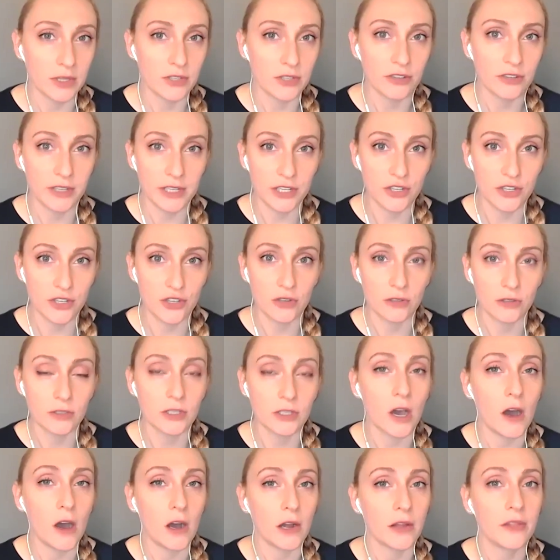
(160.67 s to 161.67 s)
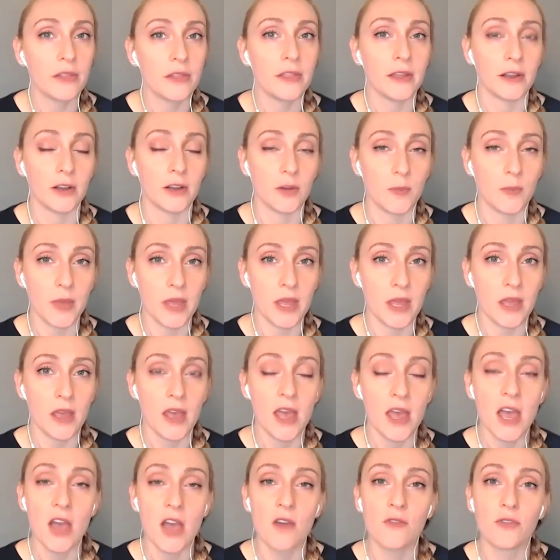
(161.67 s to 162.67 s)
with traditional talk
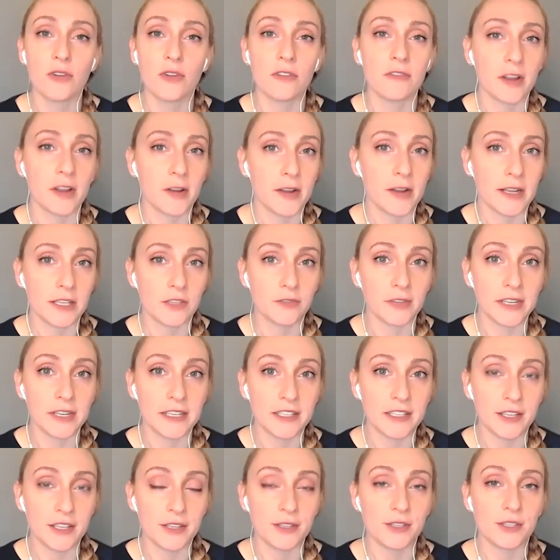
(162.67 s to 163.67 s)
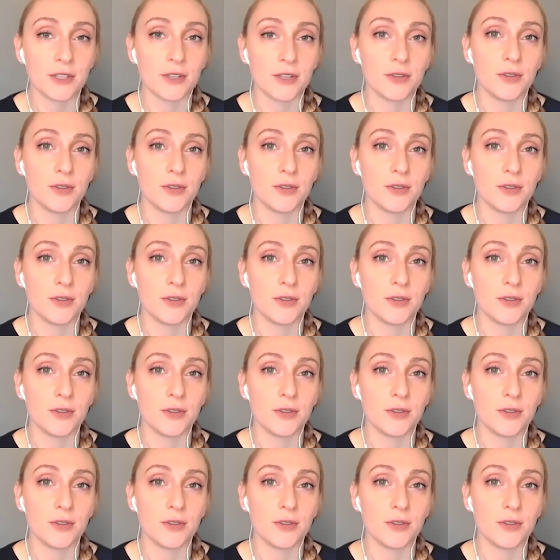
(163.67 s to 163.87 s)
therapy for various reasons.